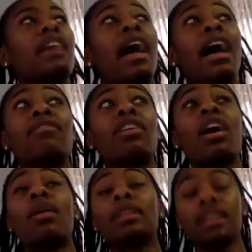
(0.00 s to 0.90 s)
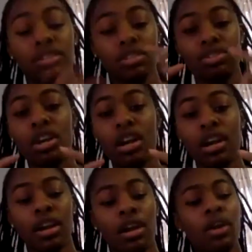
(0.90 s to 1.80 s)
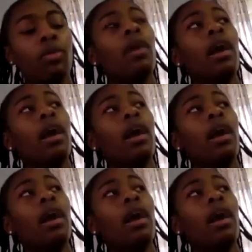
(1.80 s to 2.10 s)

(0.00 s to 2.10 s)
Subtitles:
I have a combination jar where I